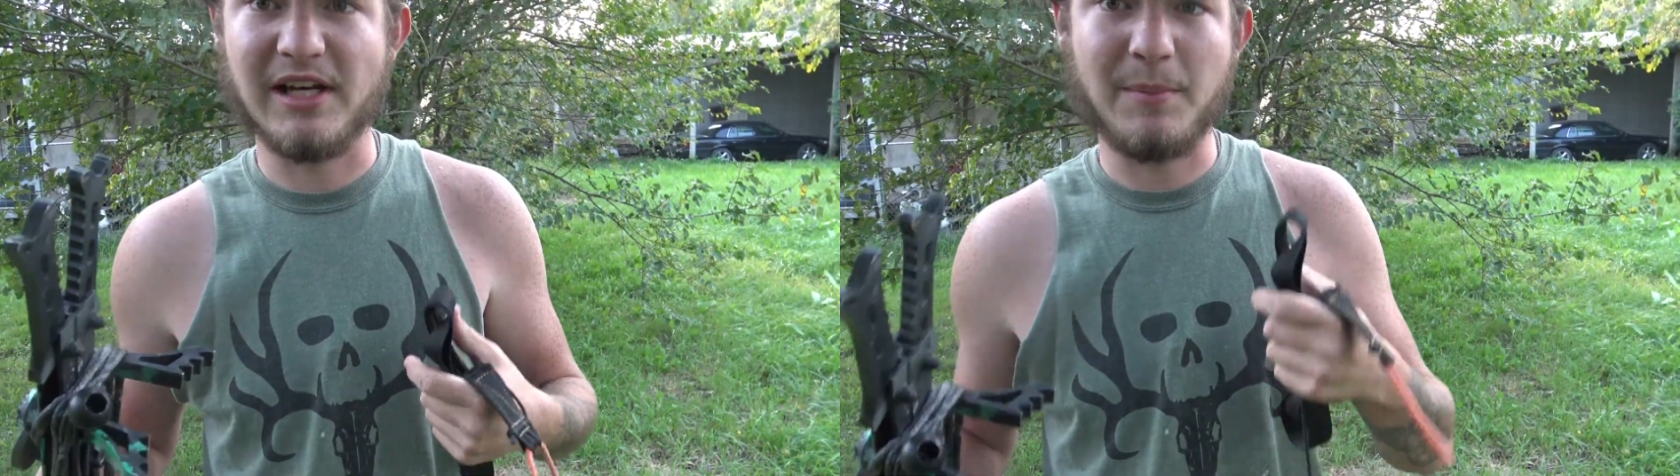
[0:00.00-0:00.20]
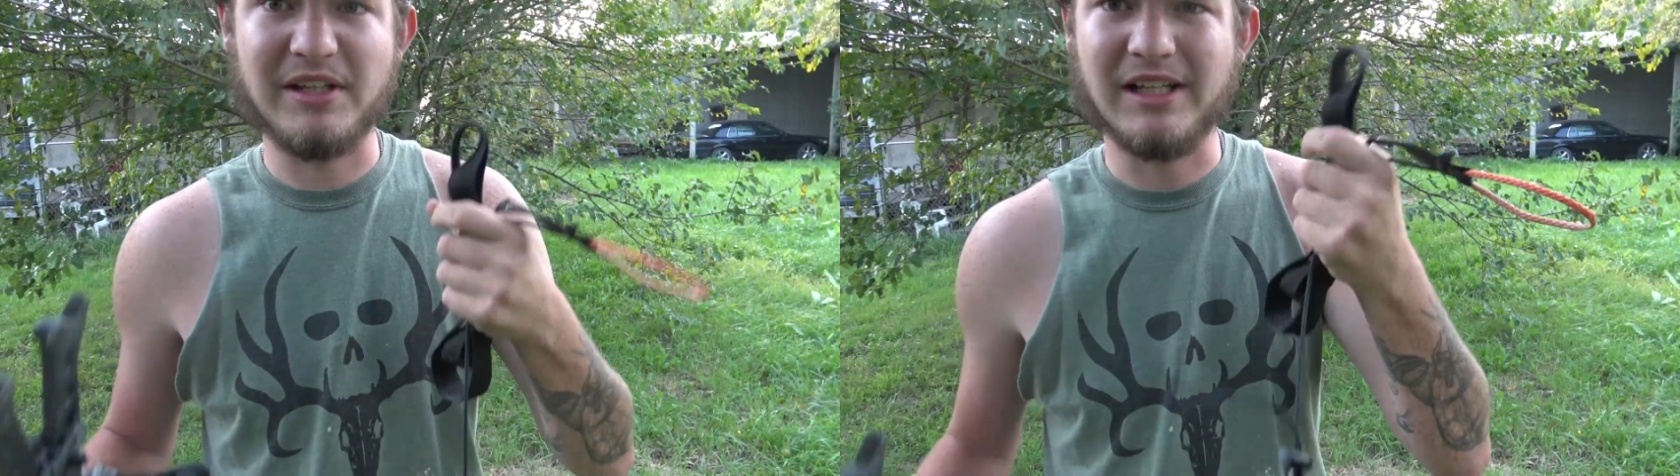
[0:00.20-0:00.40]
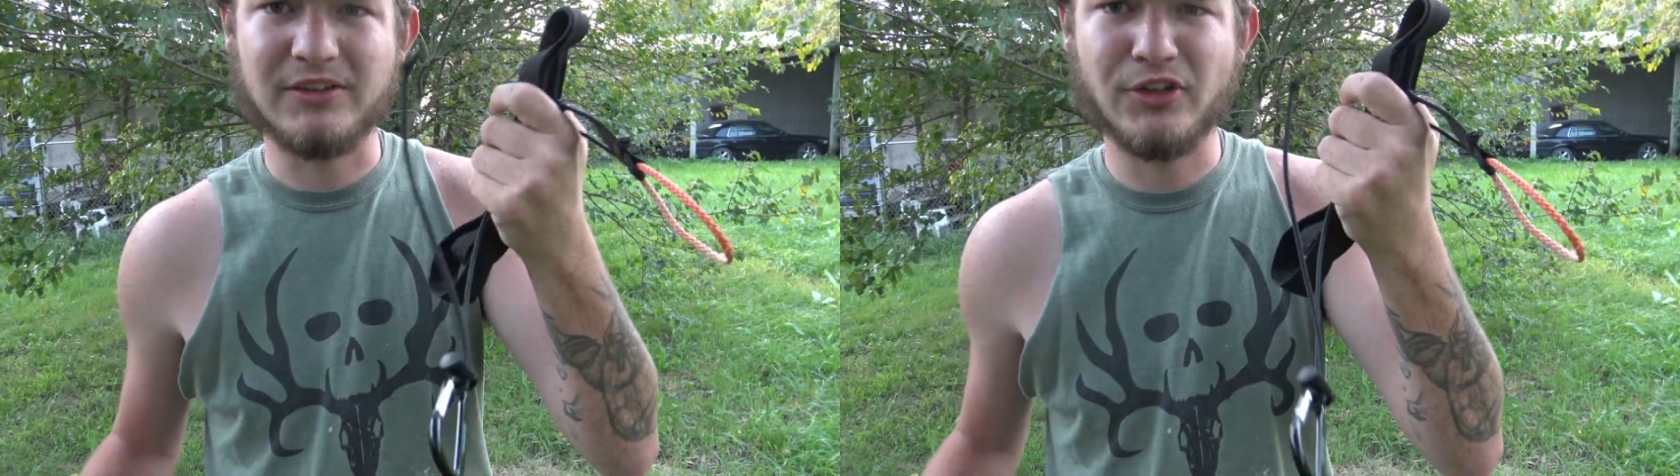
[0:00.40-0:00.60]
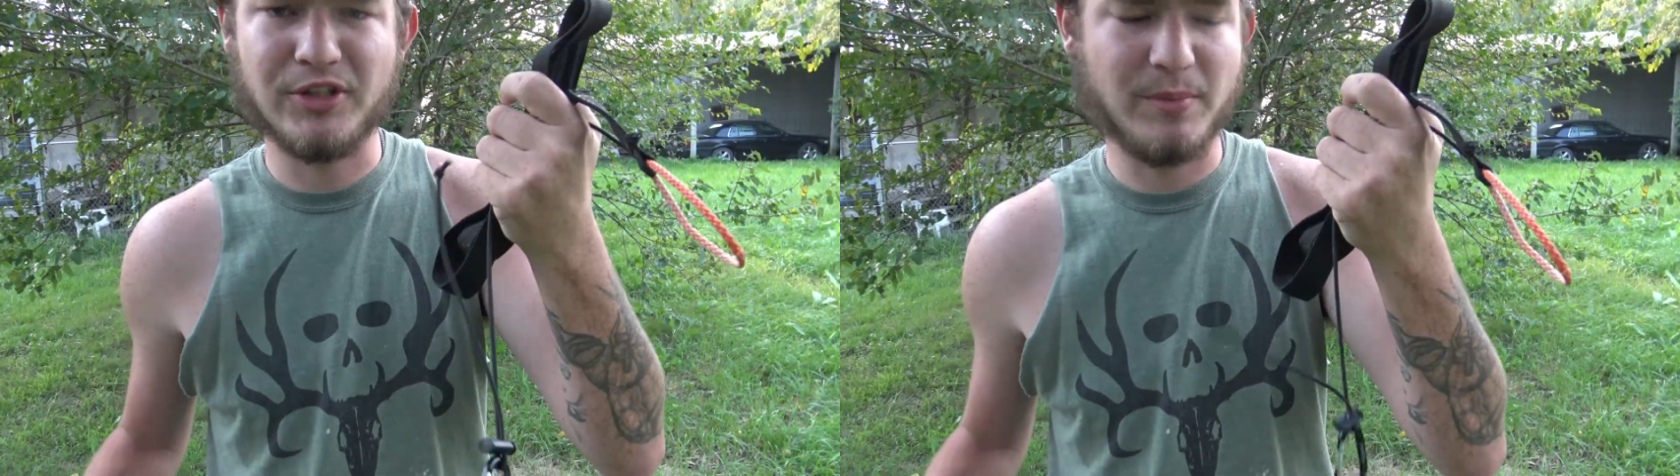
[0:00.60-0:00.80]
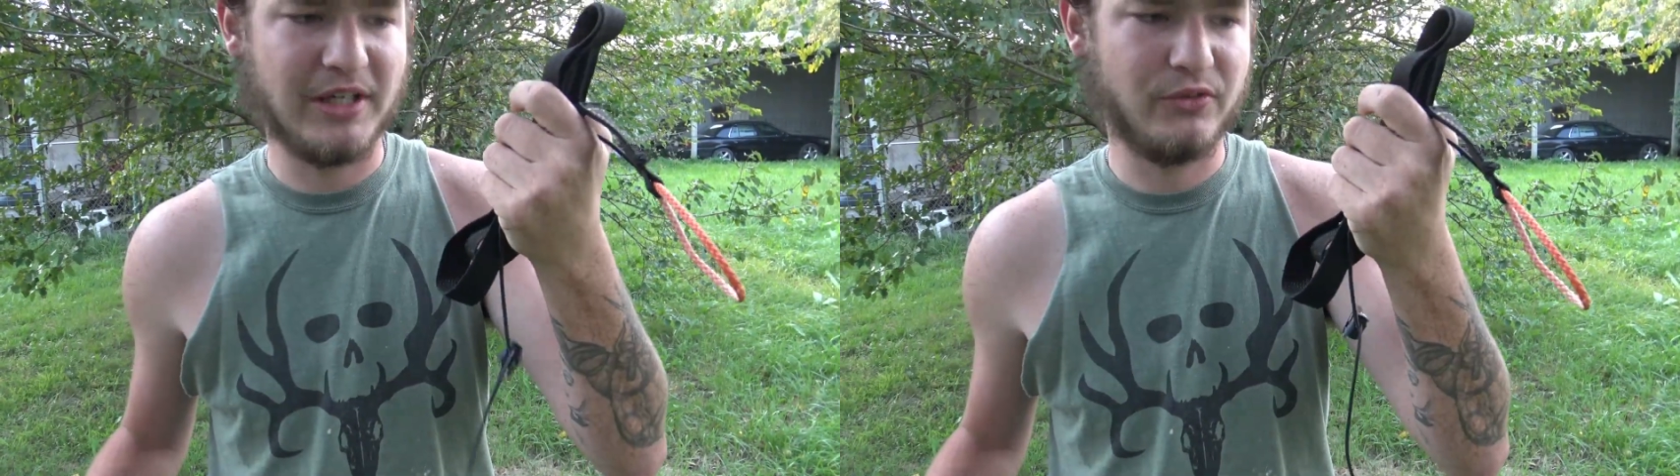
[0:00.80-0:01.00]
I paid like
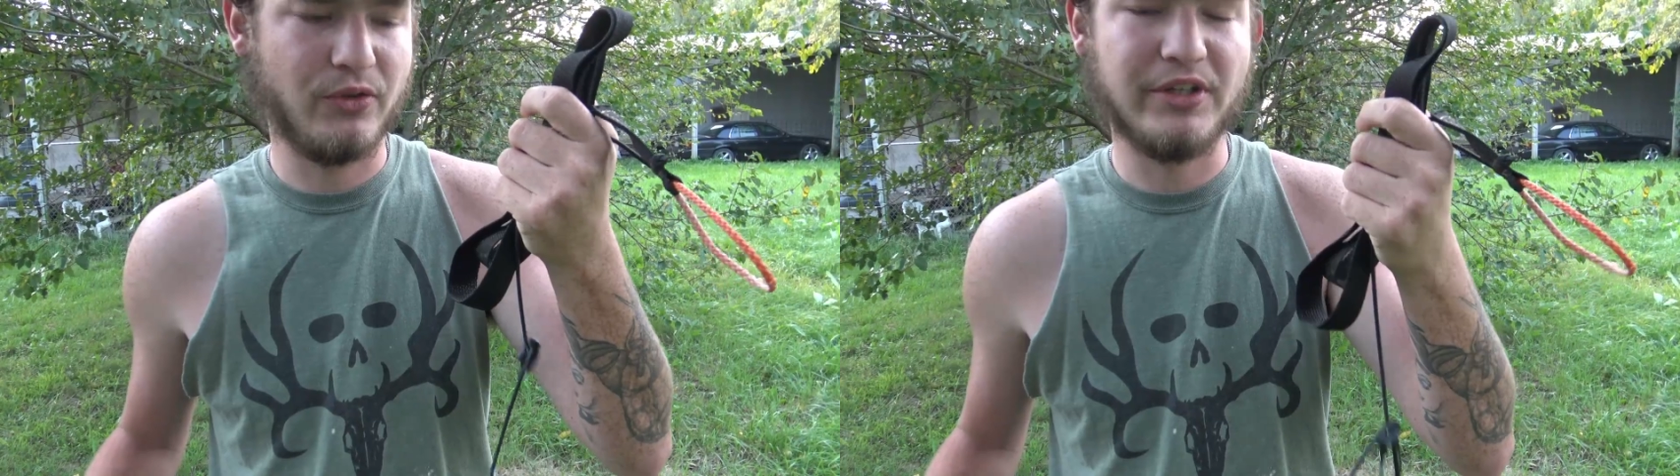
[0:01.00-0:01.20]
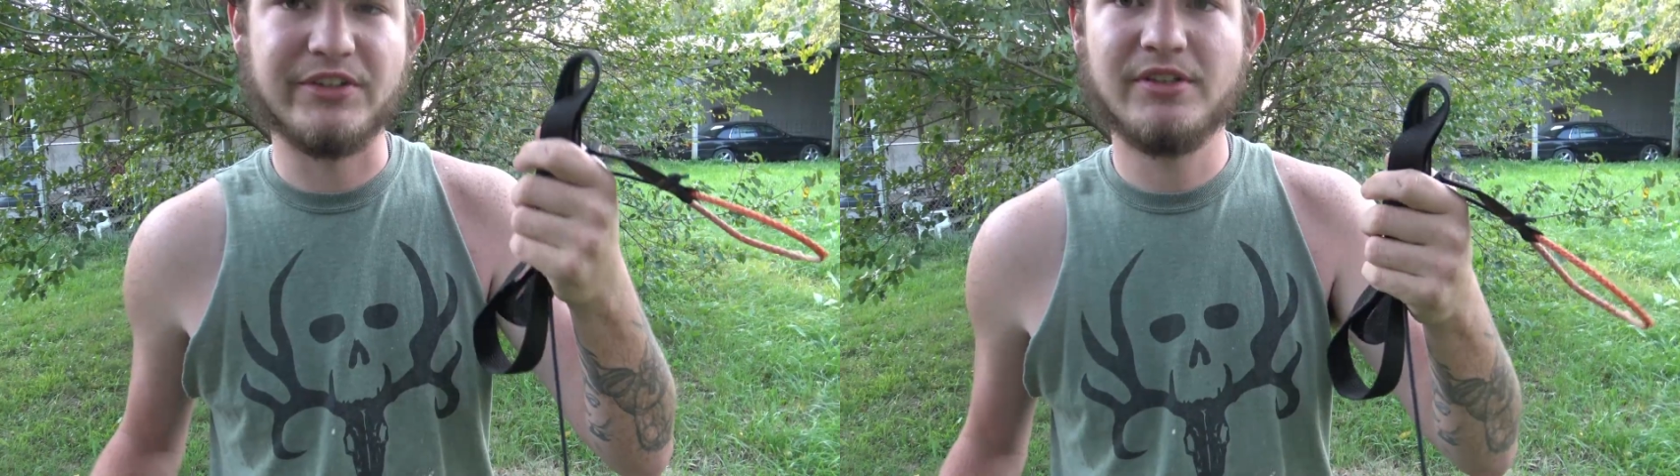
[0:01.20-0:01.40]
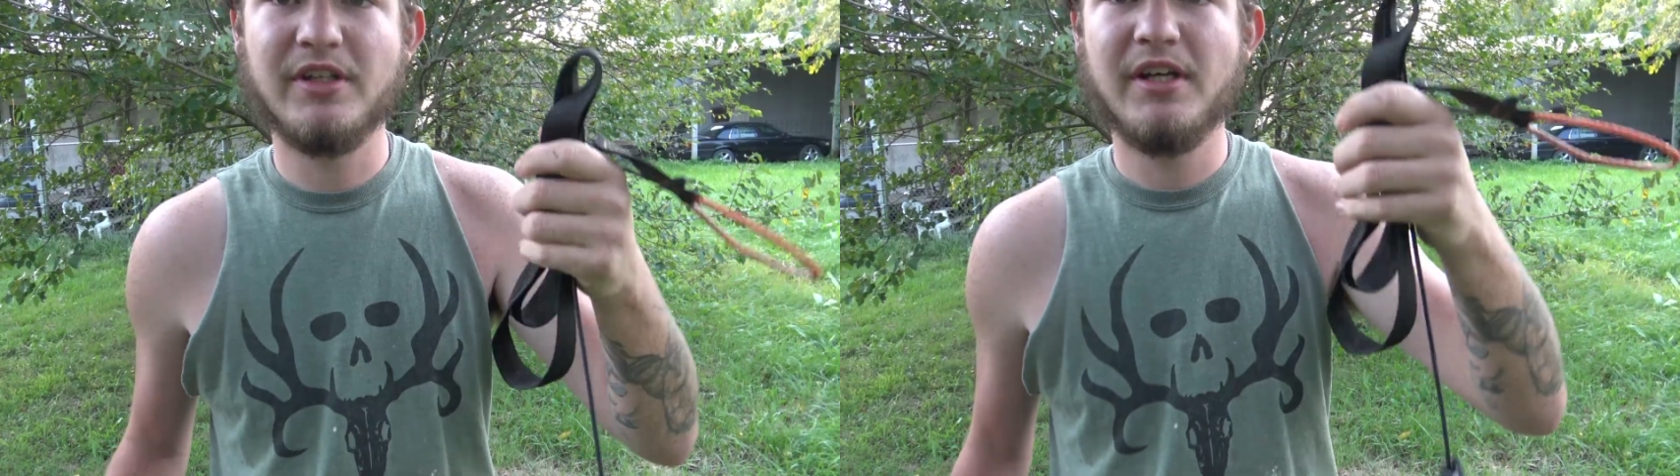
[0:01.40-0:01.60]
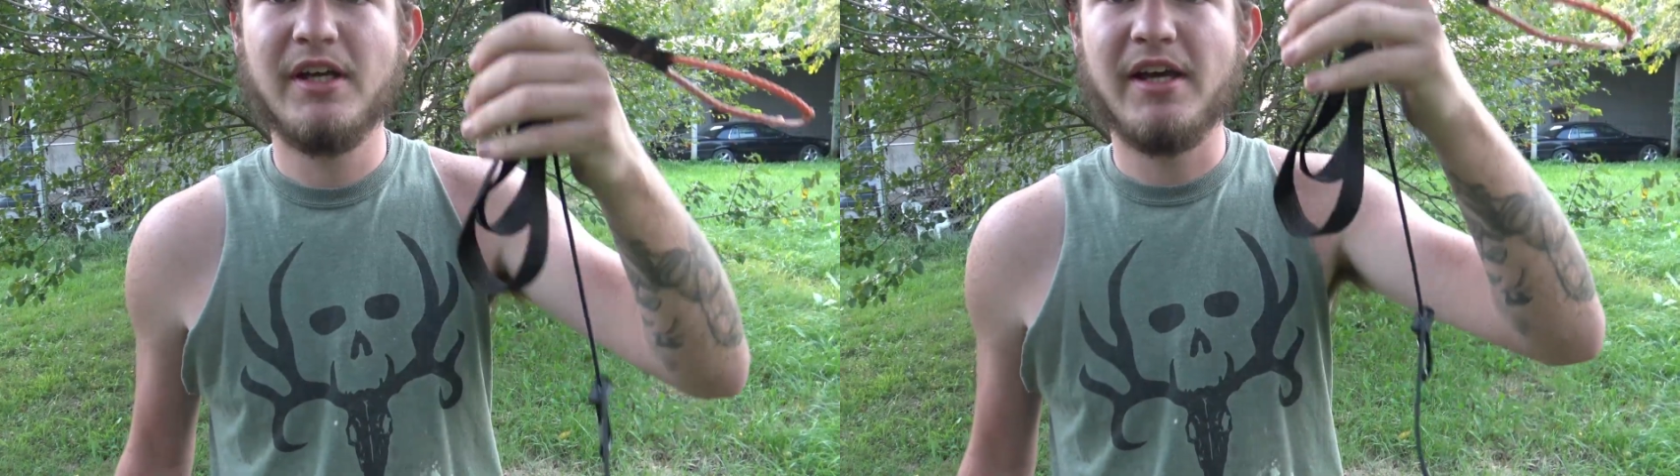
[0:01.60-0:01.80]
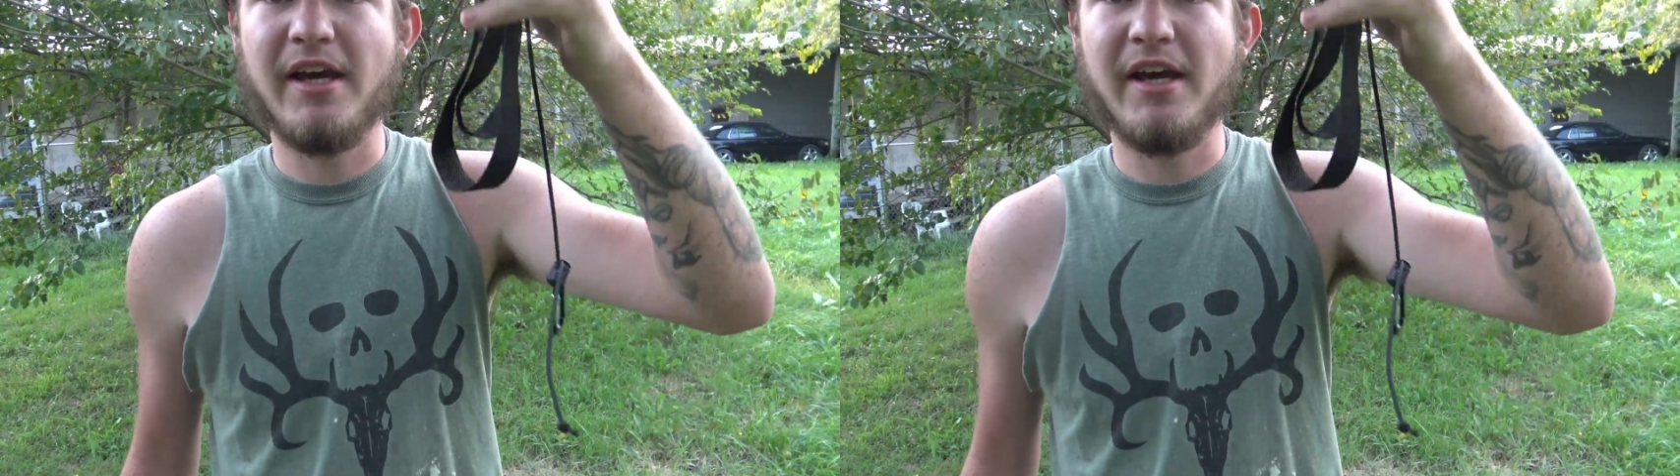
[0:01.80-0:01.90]
30 bucks for this,